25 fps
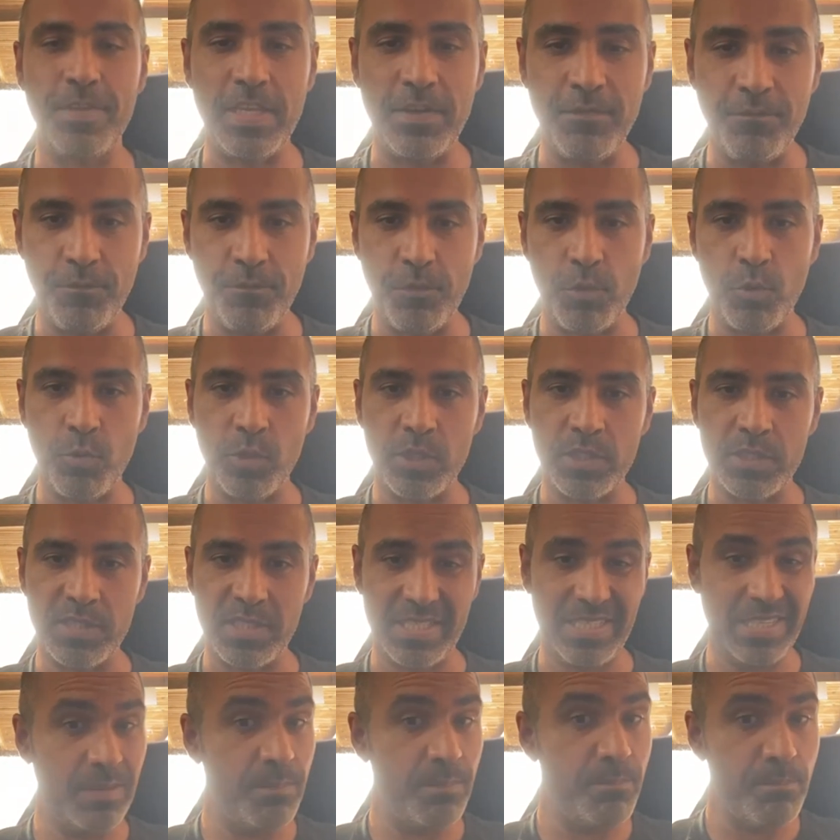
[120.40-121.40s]

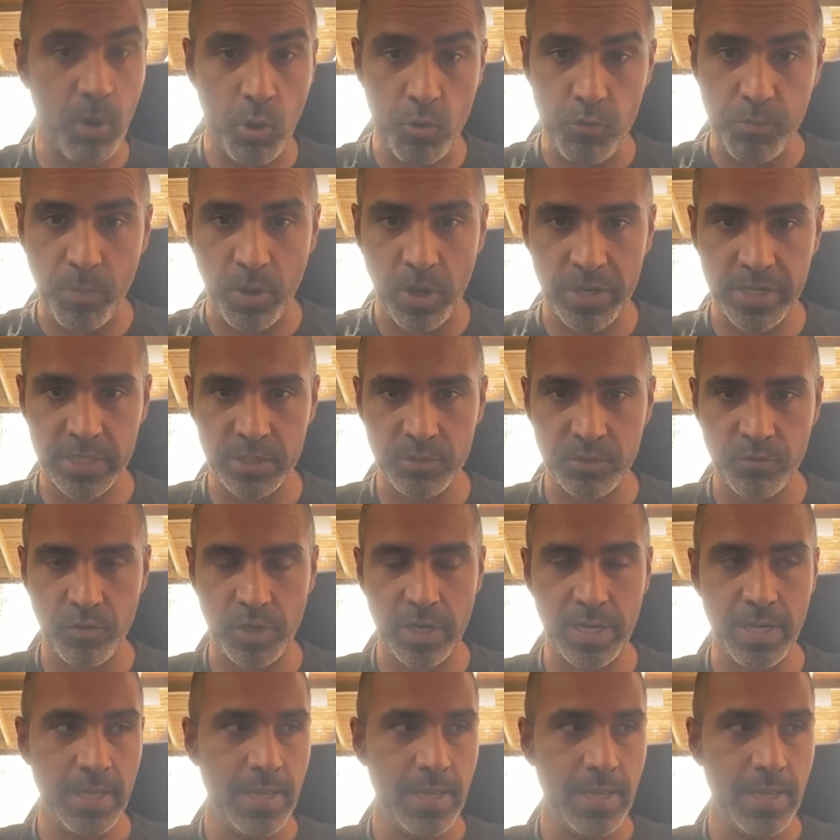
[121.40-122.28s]
influence in both parties, right?